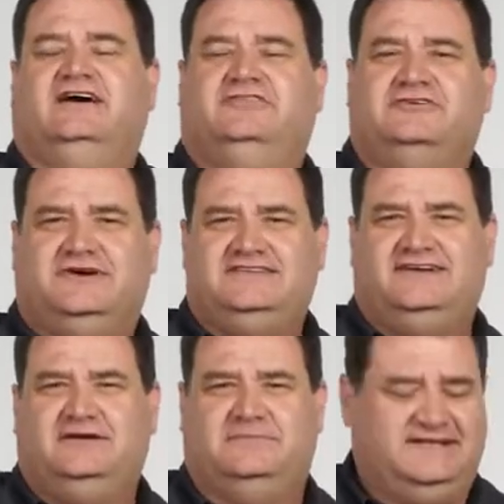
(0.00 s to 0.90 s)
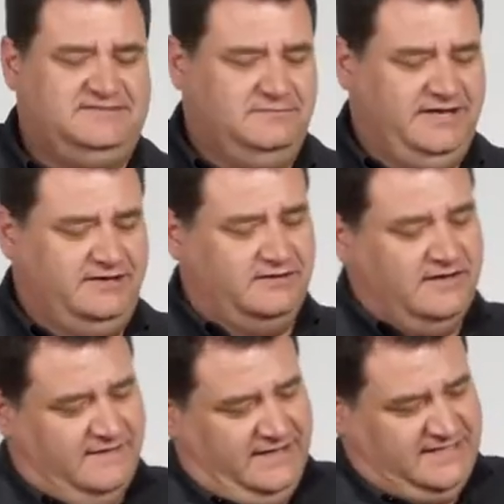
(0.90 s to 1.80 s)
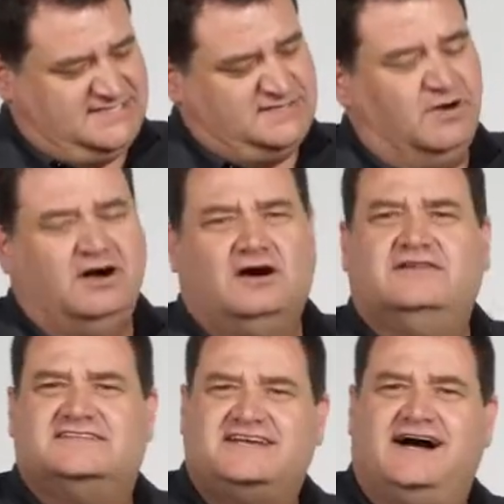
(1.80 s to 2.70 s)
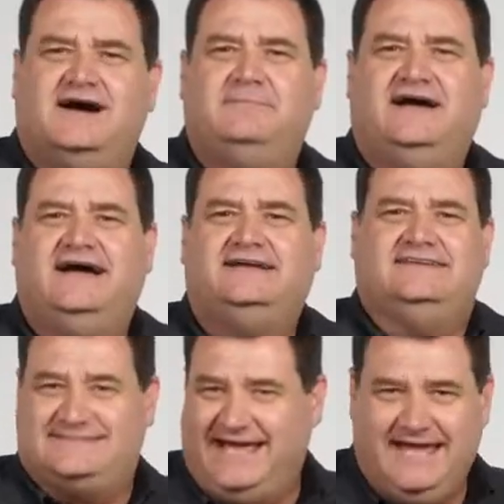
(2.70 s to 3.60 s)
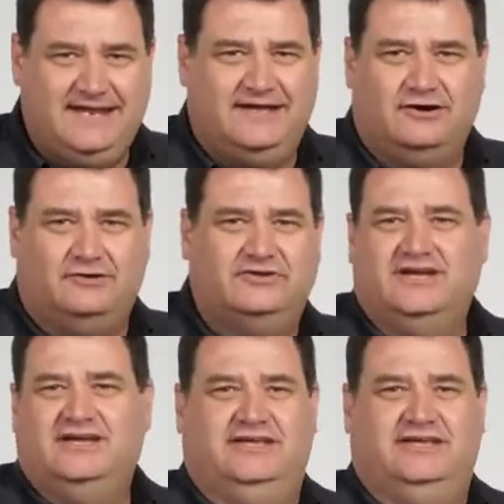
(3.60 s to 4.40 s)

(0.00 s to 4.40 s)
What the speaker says: Now, the great thing about the meter, it's small, it's compact, it's handheld.